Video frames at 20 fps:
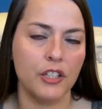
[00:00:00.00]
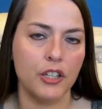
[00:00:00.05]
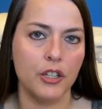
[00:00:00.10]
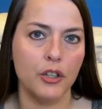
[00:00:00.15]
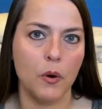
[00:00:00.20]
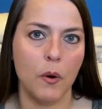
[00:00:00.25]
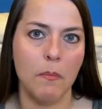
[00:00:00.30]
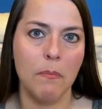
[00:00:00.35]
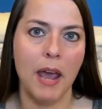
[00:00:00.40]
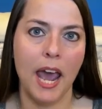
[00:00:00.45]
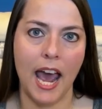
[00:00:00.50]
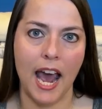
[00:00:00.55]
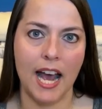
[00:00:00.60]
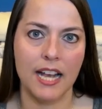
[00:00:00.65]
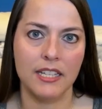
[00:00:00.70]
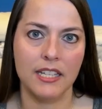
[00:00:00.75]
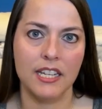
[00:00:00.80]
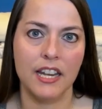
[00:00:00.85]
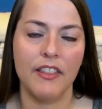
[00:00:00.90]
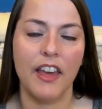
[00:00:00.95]
in your
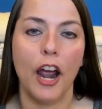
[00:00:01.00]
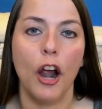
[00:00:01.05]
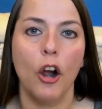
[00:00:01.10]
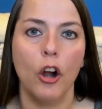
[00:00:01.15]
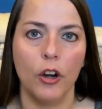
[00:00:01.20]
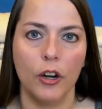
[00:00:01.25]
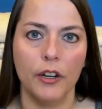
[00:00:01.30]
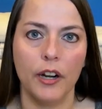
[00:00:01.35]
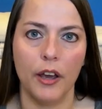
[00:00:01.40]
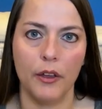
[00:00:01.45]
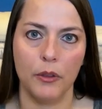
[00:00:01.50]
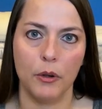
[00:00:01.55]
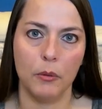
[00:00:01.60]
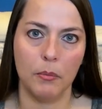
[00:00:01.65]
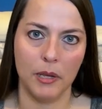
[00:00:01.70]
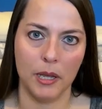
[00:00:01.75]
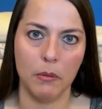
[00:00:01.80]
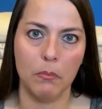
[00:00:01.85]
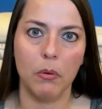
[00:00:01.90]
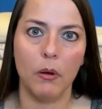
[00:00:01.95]
past that hurt other
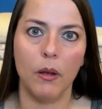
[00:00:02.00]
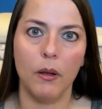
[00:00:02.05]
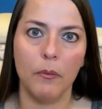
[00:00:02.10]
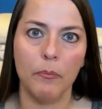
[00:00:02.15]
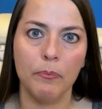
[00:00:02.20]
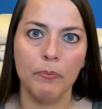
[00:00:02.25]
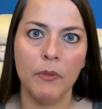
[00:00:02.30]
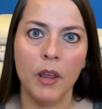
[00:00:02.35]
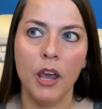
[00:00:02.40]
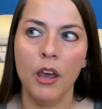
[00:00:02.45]
people